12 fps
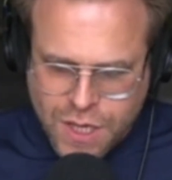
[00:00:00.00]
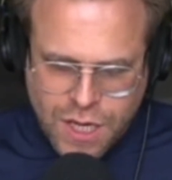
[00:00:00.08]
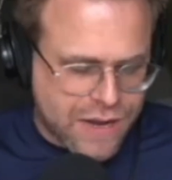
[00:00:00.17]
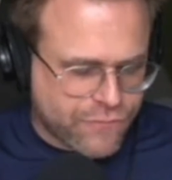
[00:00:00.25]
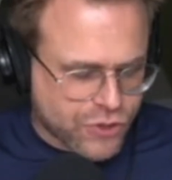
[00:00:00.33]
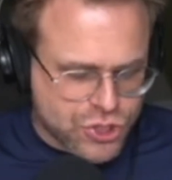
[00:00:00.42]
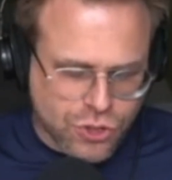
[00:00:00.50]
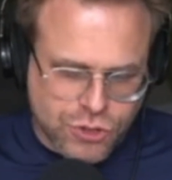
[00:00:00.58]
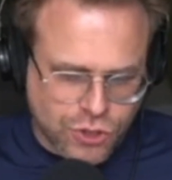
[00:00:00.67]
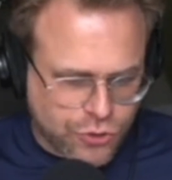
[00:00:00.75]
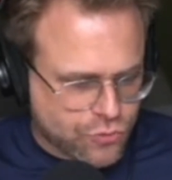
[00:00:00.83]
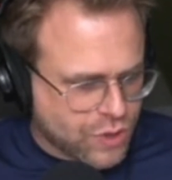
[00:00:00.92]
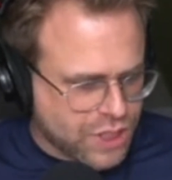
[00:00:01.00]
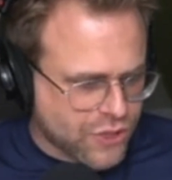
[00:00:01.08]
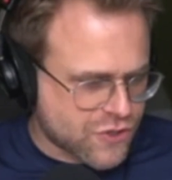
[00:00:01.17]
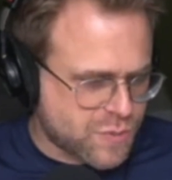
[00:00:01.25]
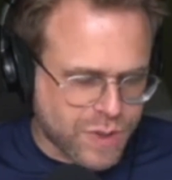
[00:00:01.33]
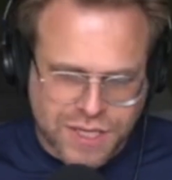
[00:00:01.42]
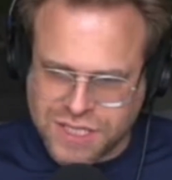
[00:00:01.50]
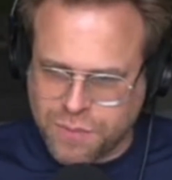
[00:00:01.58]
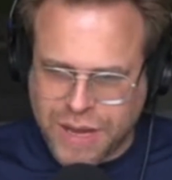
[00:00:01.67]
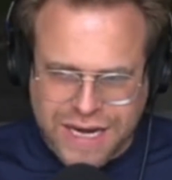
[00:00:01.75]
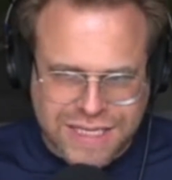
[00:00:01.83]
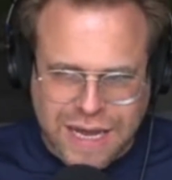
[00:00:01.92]
The Netflix show took 3 years because of the
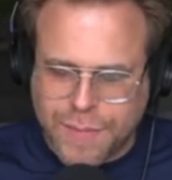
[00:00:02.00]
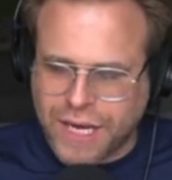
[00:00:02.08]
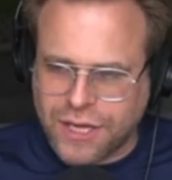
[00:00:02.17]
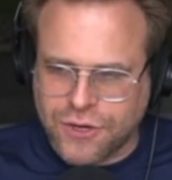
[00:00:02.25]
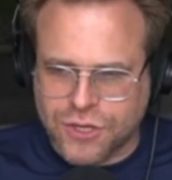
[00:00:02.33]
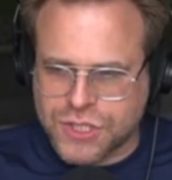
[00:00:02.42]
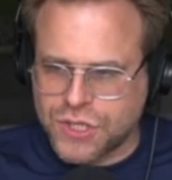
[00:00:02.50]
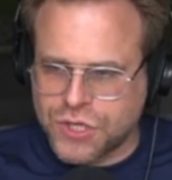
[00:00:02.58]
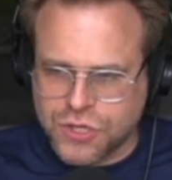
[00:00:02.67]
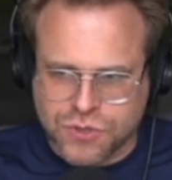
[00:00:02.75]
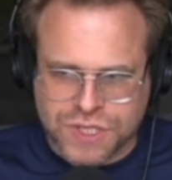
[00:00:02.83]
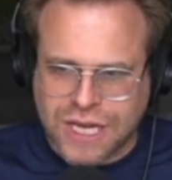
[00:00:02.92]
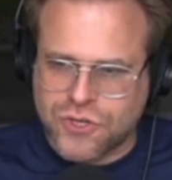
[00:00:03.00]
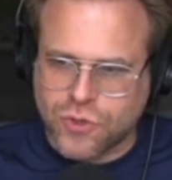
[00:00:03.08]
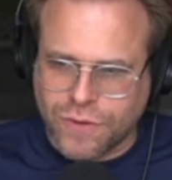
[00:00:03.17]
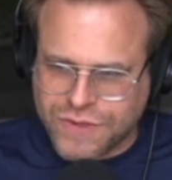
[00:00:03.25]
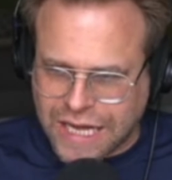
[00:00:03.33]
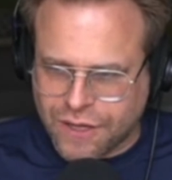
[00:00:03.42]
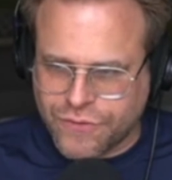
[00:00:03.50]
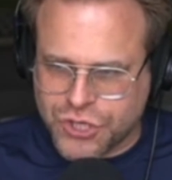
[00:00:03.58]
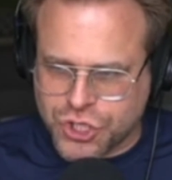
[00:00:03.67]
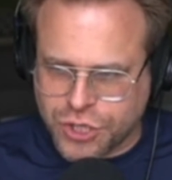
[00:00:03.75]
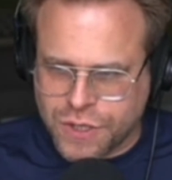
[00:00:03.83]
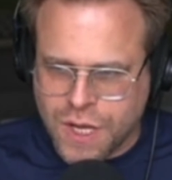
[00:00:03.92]
pandemic and also the new schedule of
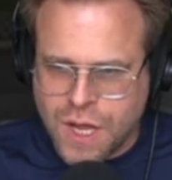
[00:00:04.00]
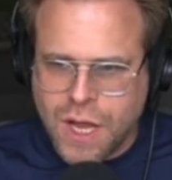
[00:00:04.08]
television.